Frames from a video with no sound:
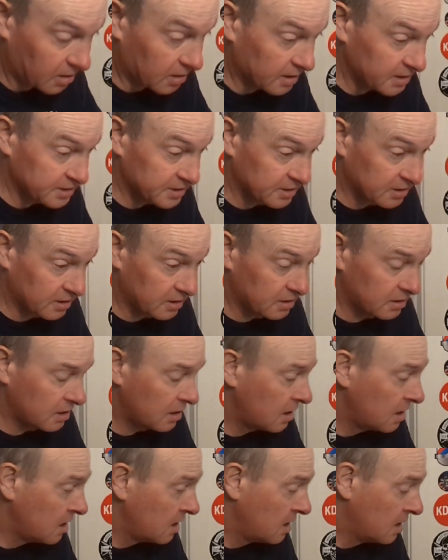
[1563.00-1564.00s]
causing
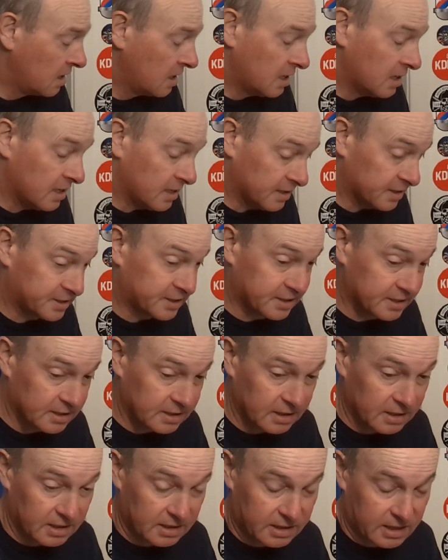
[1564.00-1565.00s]
it. It's,
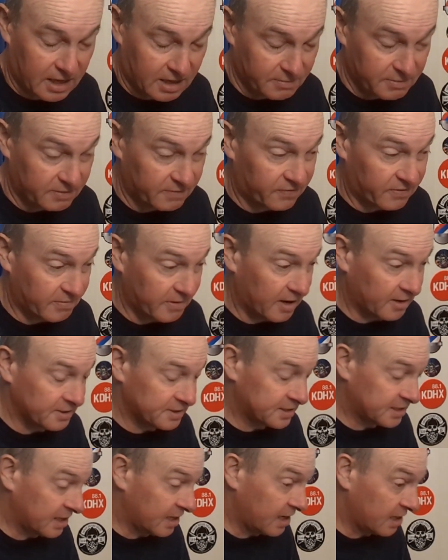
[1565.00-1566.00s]
I came in from
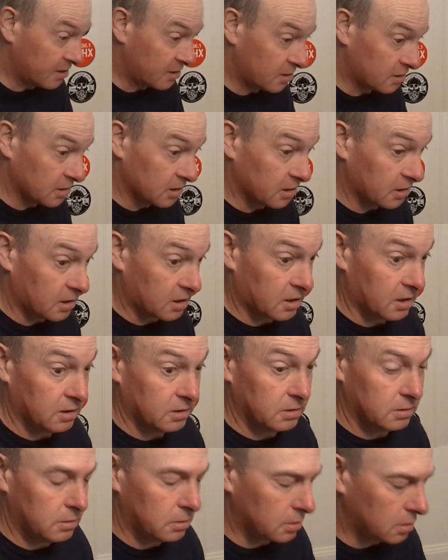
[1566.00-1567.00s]
outside earlier
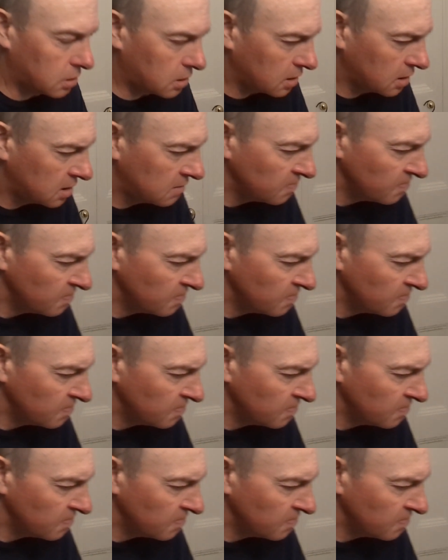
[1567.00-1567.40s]
and,